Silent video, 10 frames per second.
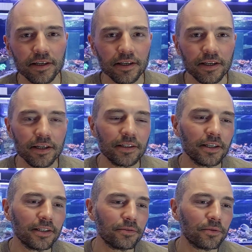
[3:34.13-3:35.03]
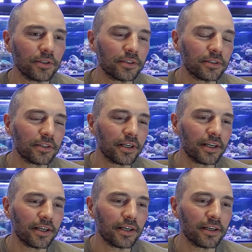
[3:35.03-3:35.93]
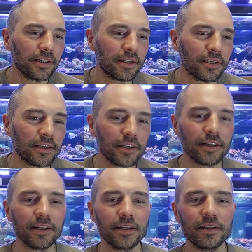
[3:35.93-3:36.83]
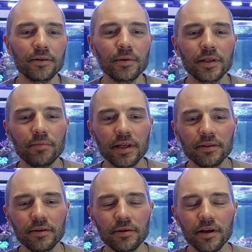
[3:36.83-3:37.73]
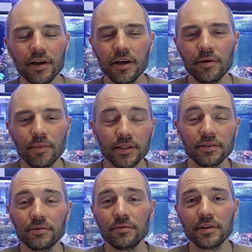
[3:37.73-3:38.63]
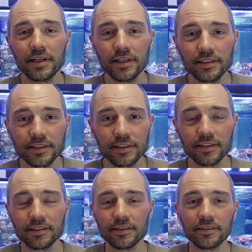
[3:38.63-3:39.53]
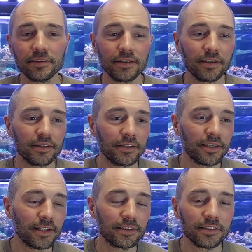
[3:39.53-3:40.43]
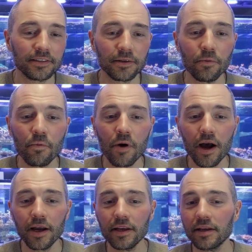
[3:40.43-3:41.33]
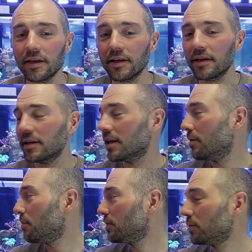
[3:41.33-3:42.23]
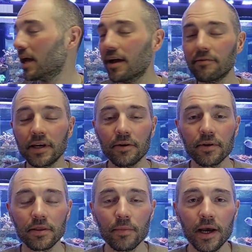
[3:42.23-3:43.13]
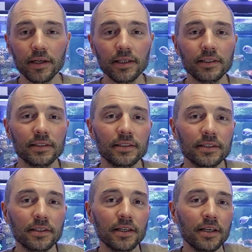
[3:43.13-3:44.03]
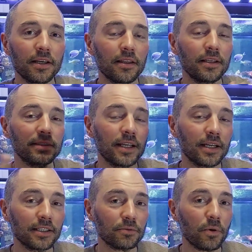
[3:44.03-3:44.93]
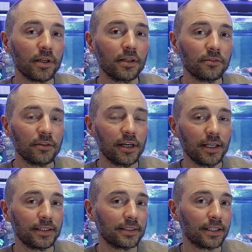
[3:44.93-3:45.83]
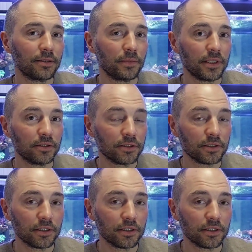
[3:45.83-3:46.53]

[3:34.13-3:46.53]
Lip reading: It was a little bit better. But screw the list, and yes, why? Yeah, what we have here in the back is, this tank is 180 centimeters